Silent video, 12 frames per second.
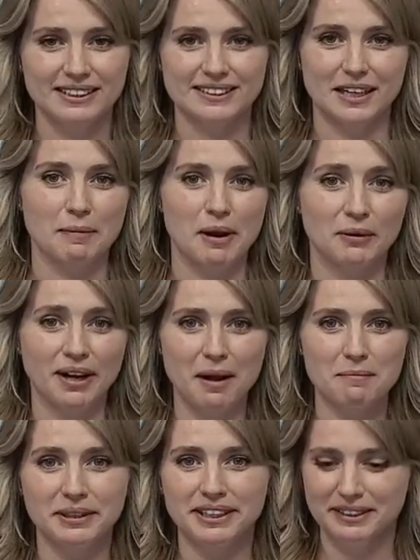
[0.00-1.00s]
start my own
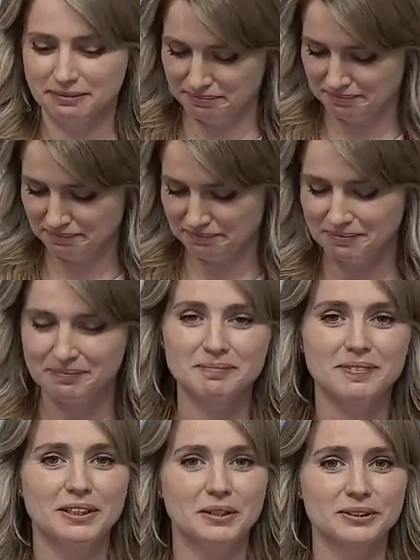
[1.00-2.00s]
company,
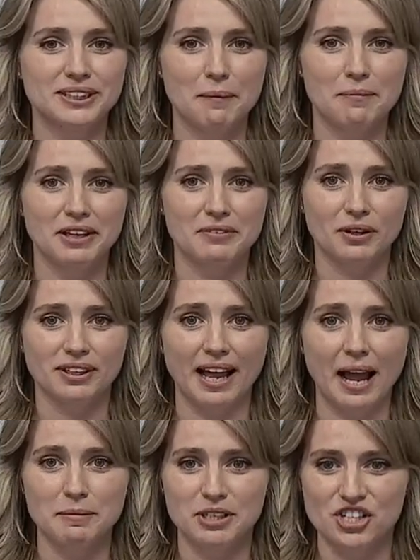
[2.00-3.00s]
do something for
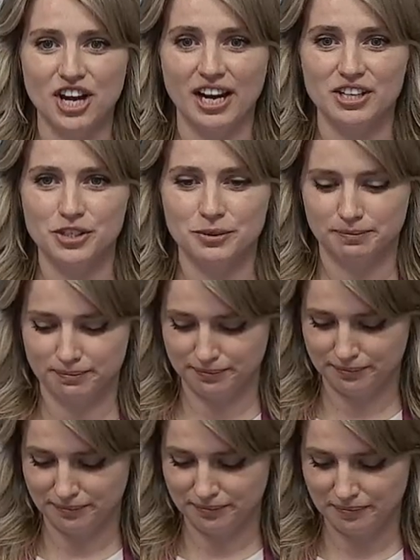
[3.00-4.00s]
climate change,
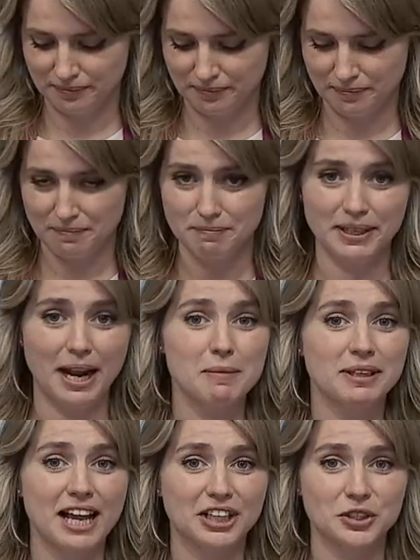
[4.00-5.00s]
become
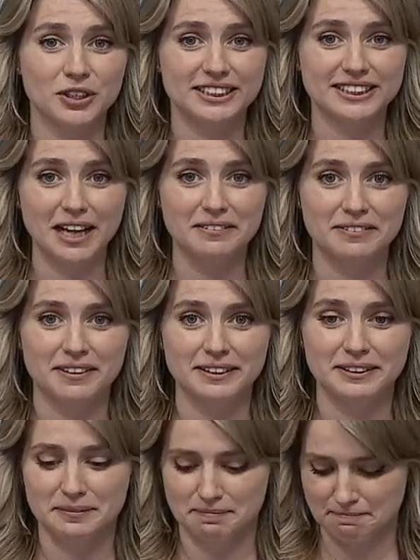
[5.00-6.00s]
a lecturer at
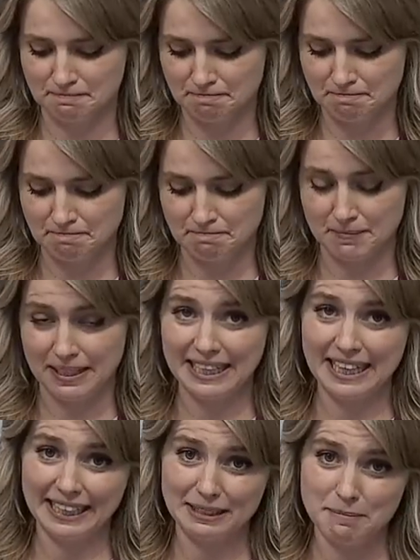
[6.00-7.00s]
Stanford,
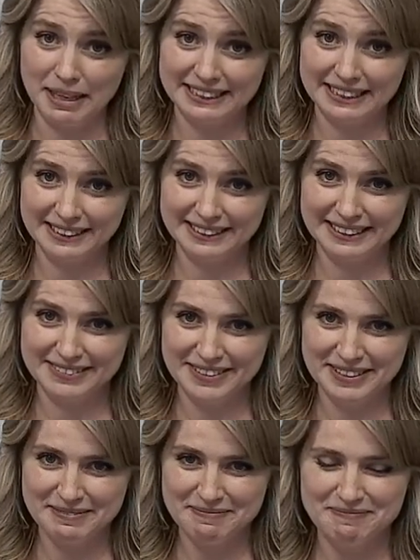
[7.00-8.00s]
get a medical degree.